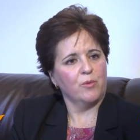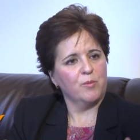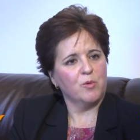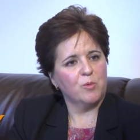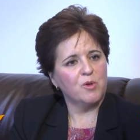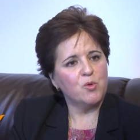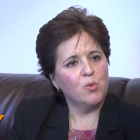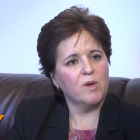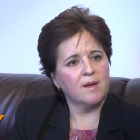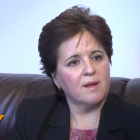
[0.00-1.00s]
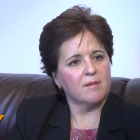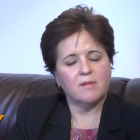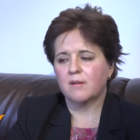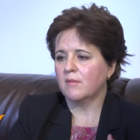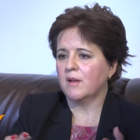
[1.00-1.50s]
Because when you look at
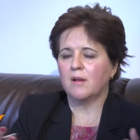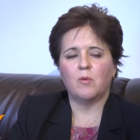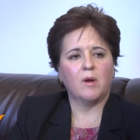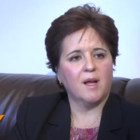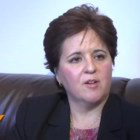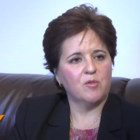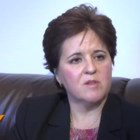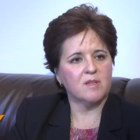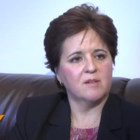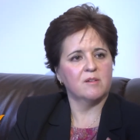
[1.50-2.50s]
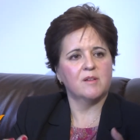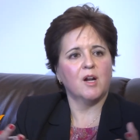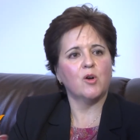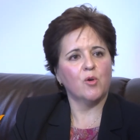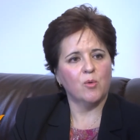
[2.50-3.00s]
countries that
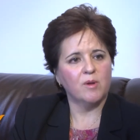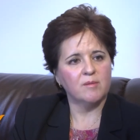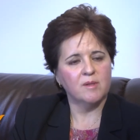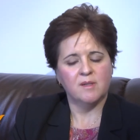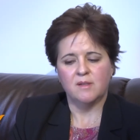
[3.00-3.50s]
are growing